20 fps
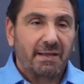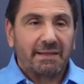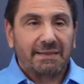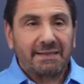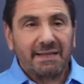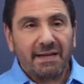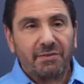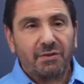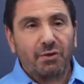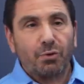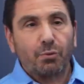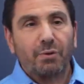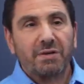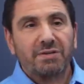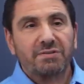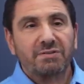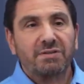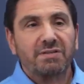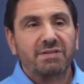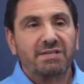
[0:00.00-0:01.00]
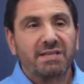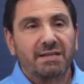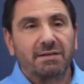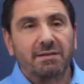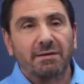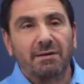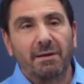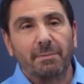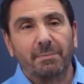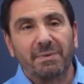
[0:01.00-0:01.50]
A lot of the questions
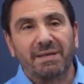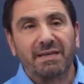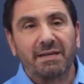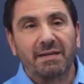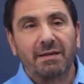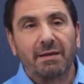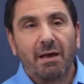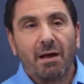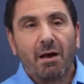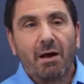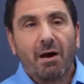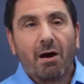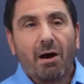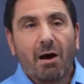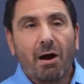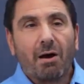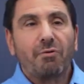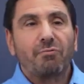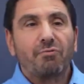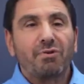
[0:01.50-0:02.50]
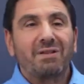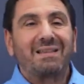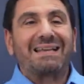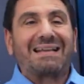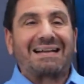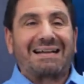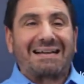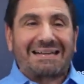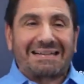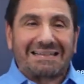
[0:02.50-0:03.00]
that come in aren't
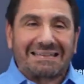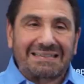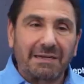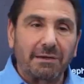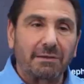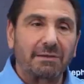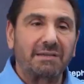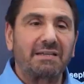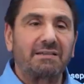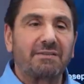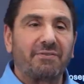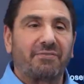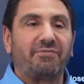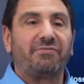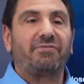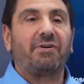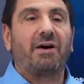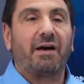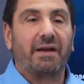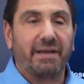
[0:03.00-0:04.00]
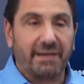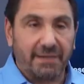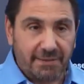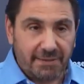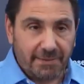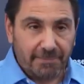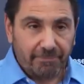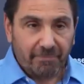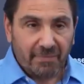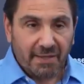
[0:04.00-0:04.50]
really clearly defined.